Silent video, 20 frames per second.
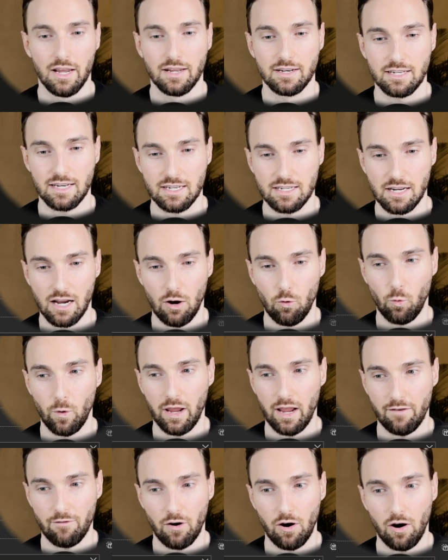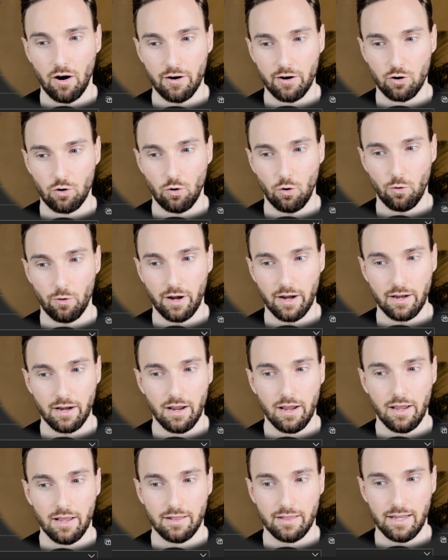Since now we have hard-coded
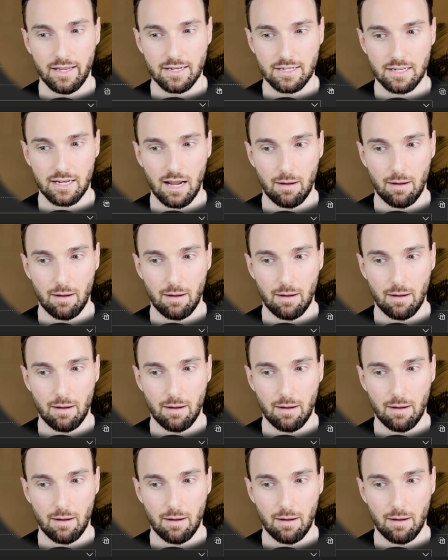these